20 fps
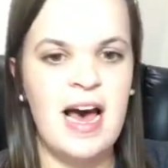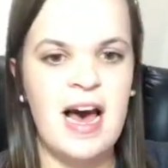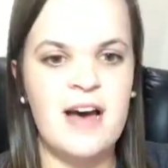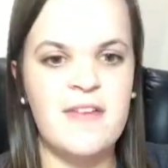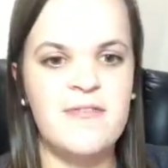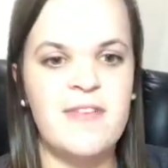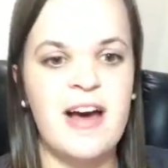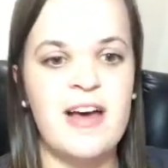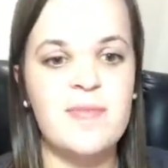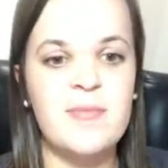A
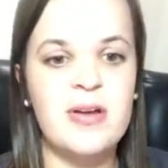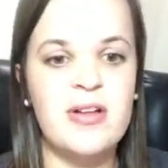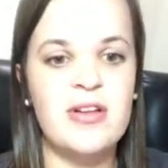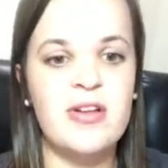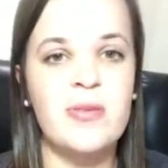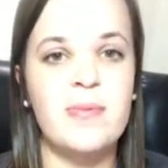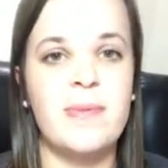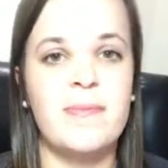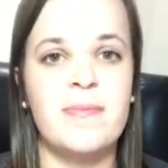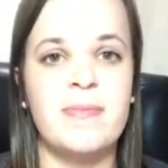5
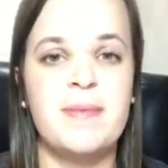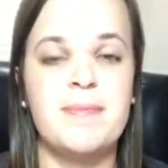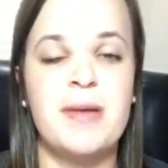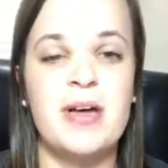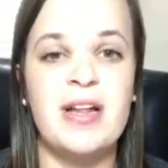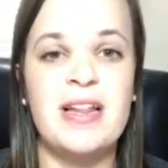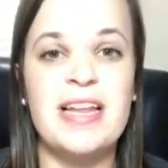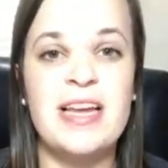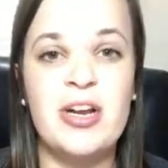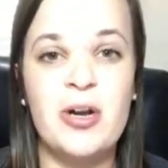
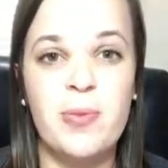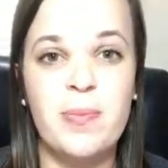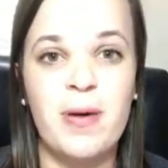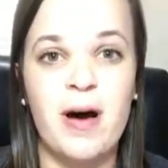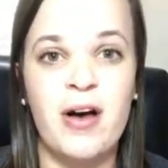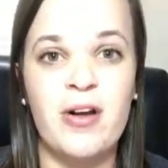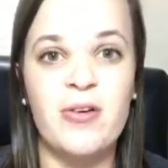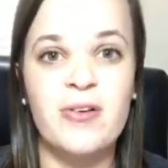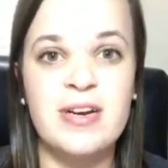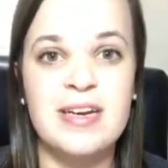milliliter
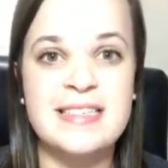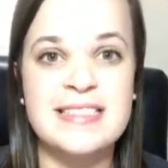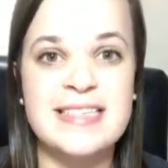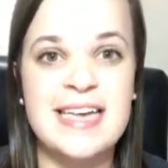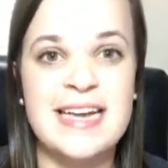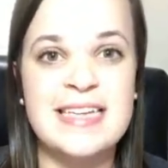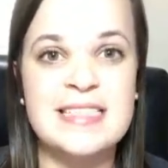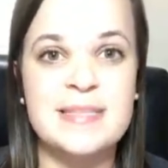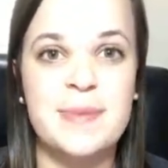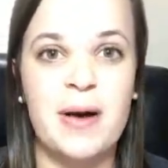bottle
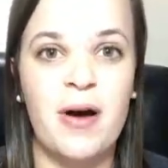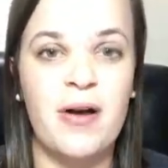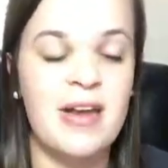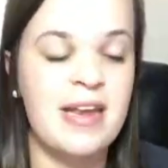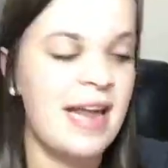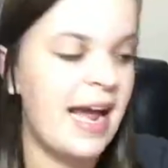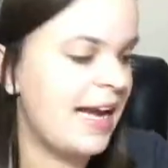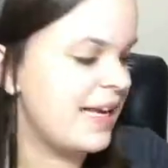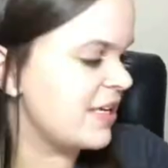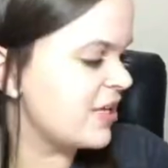contains about
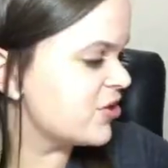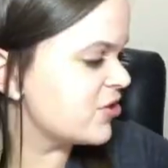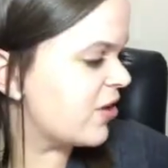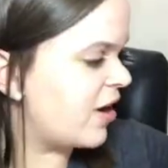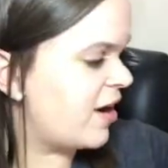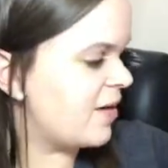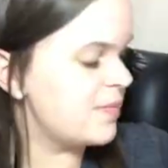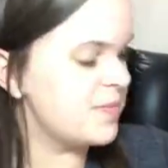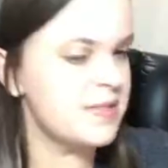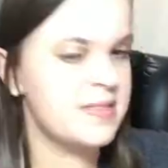90
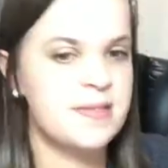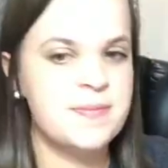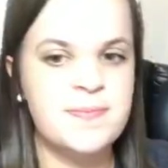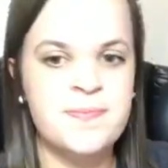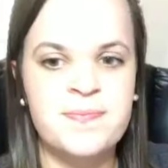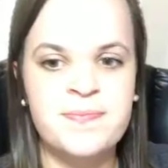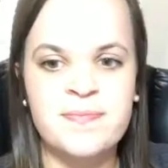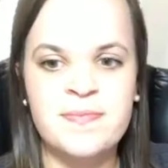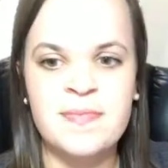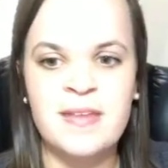drops.
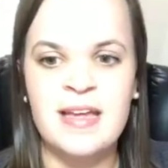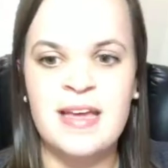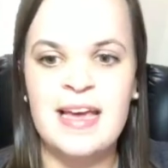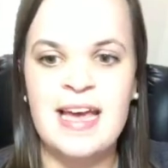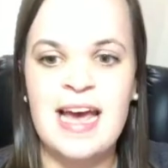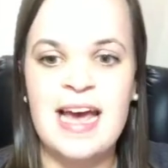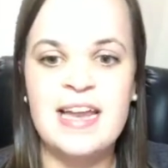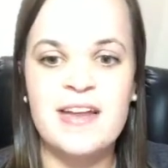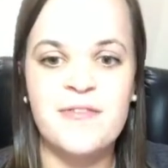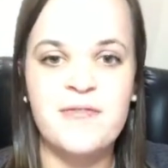
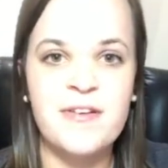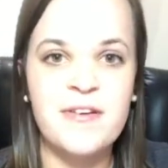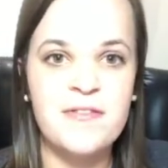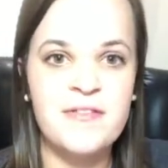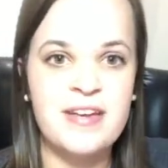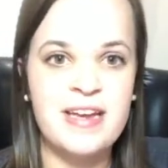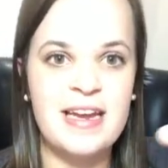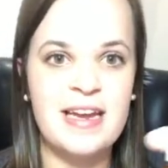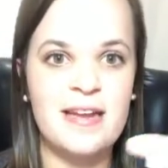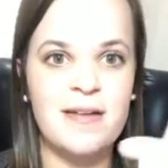And a
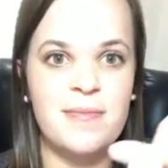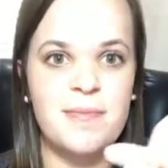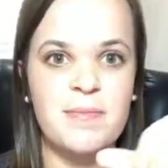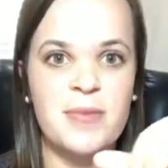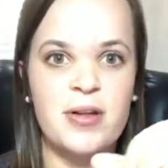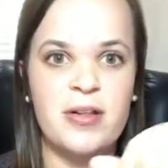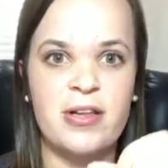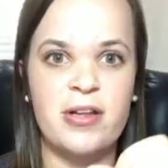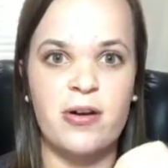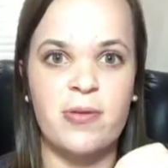15
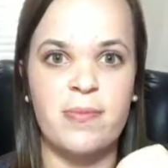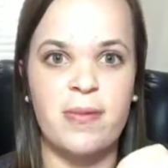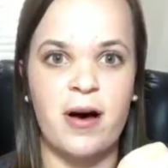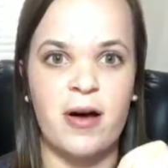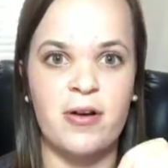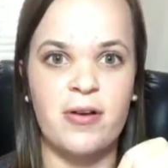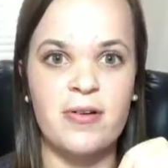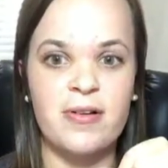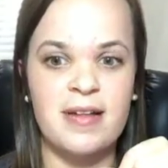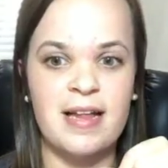milliliter
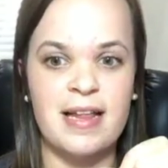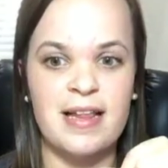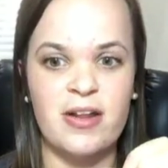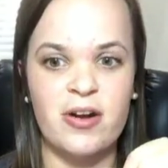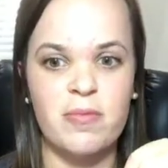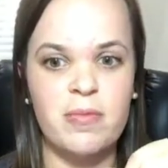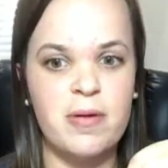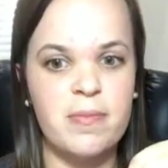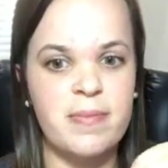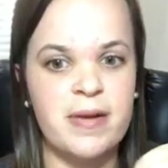bottle, a
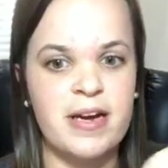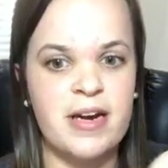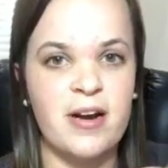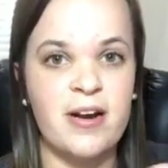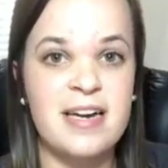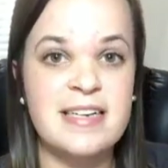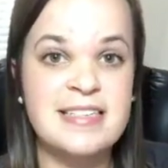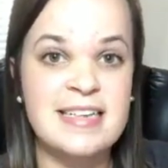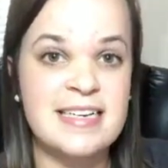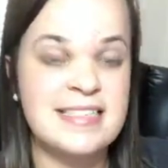little bit
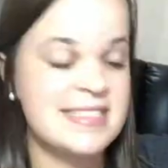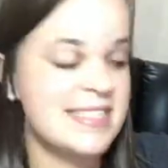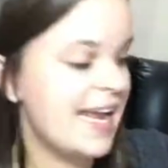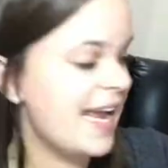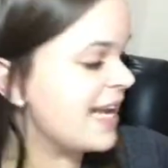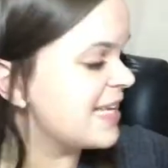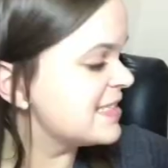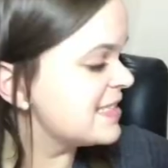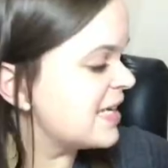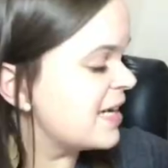bigger,
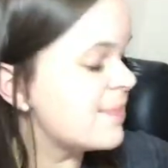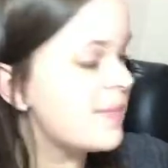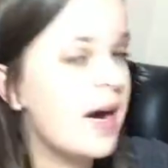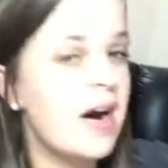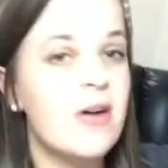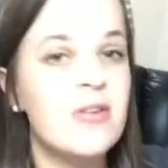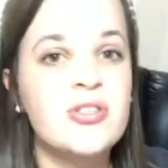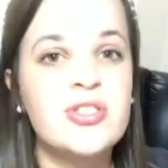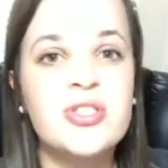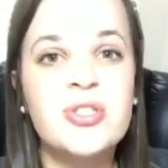contains
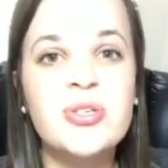about